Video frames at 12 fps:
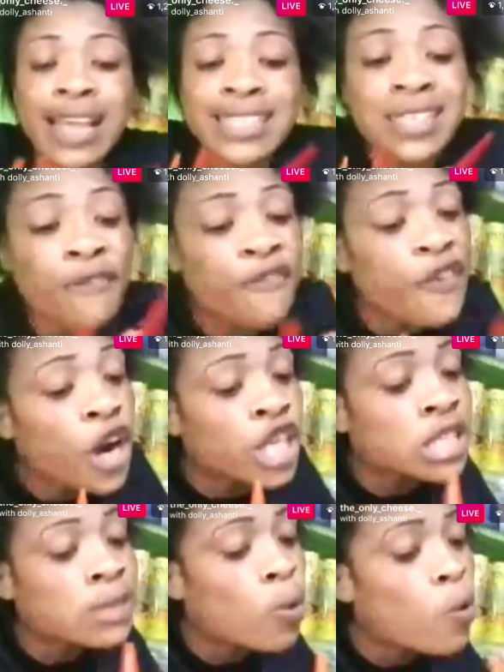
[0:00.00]
that, that's the
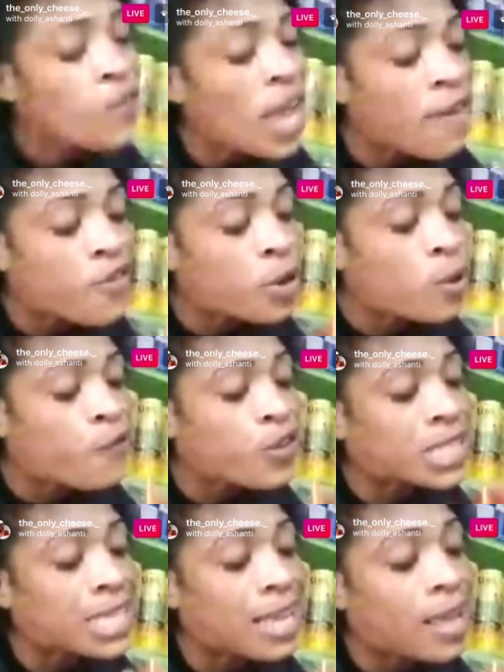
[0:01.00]
first move you have to
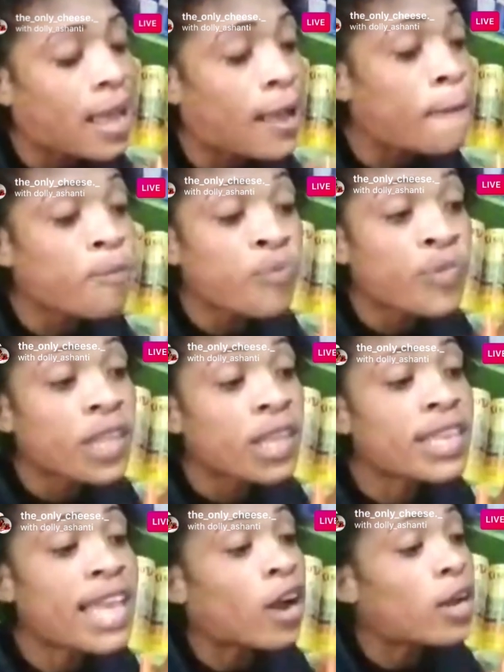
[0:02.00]
do for say, yeah?
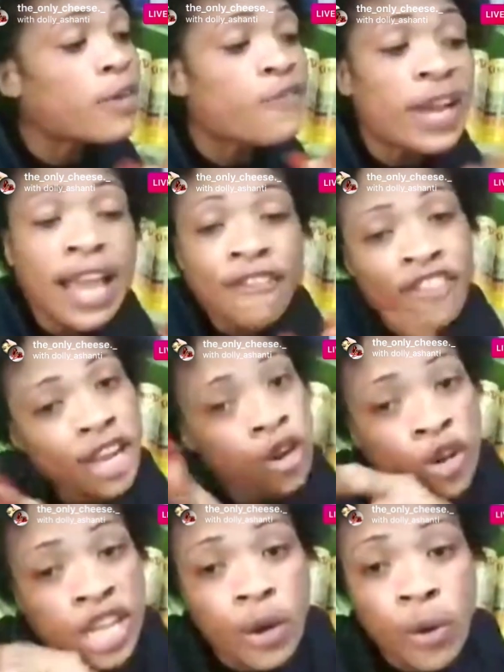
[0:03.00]
You have to live your life,
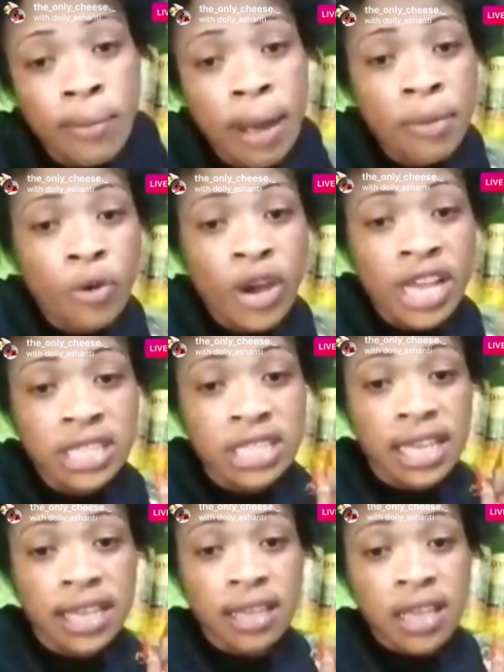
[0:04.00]
you don't care what mommy
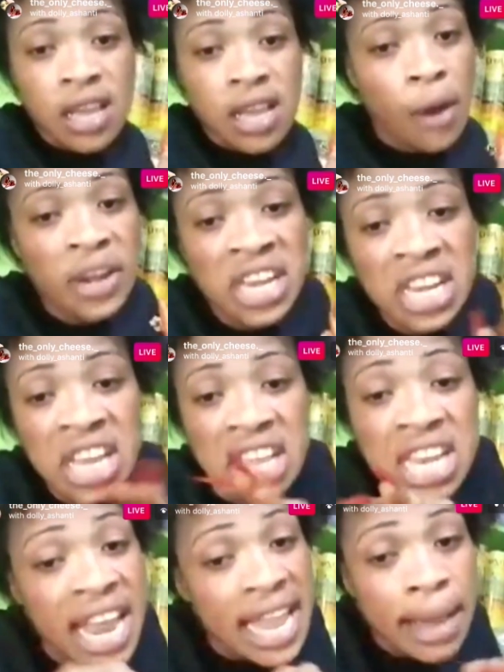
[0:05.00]
wants to say. Because when
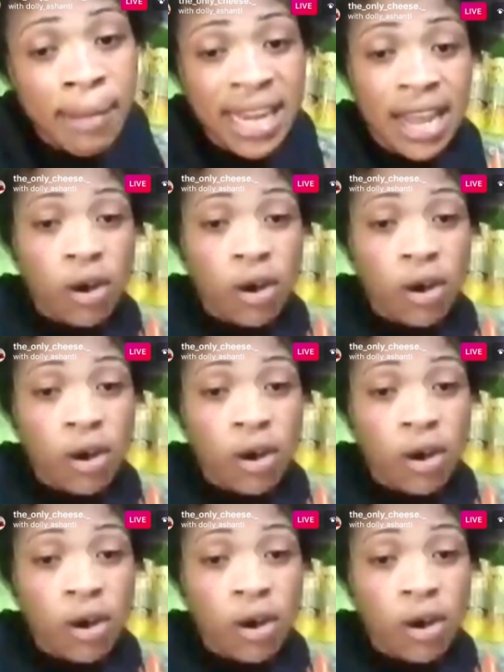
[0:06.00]
you're in your